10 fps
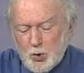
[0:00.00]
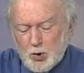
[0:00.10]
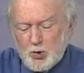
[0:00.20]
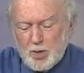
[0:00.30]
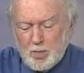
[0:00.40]
a
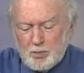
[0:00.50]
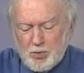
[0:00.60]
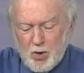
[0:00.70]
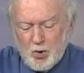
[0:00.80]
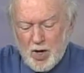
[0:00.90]
treatment
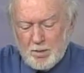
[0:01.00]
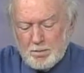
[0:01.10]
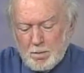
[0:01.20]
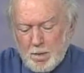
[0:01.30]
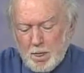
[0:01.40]
program,
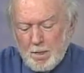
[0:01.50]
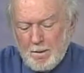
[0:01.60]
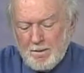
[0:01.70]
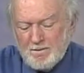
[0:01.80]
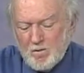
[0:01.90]

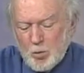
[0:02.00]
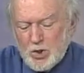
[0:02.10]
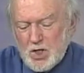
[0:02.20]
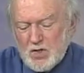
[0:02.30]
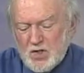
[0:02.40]

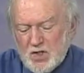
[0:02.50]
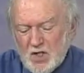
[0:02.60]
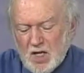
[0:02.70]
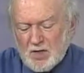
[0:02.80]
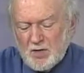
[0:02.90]
which he
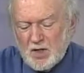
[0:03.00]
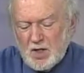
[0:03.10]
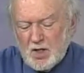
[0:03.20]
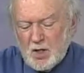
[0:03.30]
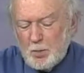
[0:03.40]

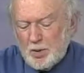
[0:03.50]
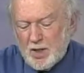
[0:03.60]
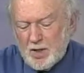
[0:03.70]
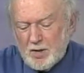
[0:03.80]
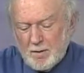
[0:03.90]
successfully
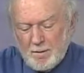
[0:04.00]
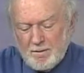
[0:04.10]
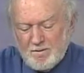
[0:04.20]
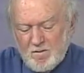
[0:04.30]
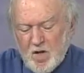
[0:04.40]
completed.
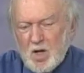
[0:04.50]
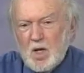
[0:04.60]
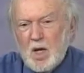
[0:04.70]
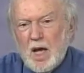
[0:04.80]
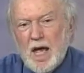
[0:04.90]

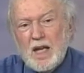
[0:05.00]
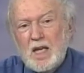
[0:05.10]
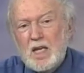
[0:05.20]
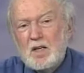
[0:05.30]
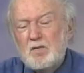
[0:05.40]
And
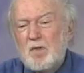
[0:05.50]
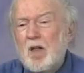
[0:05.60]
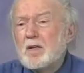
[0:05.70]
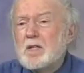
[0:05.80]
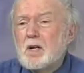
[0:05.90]
he
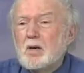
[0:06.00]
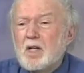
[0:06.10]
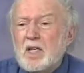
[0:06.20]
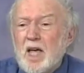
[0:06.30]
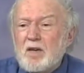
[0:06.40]

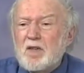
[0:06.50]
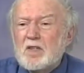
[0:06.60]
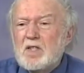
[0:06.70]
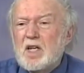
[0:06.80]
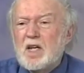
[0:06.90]
voluntarily gave
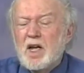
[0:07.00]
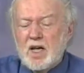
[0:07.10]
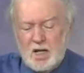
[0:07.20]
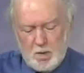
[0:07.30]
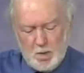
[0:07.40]
his D N
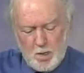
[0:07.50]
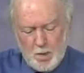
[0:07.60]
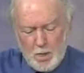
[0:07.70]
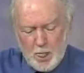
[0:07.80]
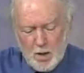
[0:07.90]
A
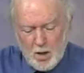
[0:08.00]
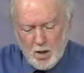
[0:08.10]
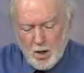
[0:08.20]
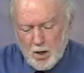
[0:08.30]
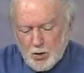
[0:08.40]

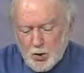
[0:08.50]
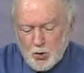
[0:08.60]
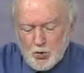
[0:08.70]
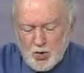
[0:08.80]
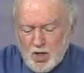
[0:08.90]
uh,
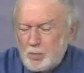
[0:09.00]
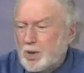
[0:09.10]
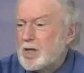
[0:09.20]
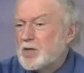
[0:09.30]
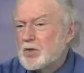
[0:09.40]
to the
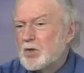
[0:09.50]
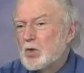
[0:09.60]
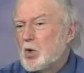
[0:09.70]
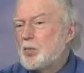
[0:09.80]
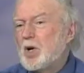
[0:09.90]
police,
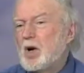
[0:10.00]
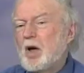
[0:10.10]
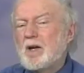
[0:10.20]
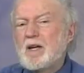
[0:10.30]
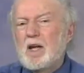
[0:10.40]
who put it
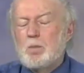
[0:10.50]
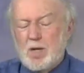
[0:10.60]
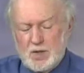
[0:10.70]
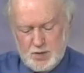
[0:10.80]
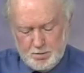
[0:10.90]
on a
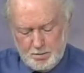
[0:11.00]
database.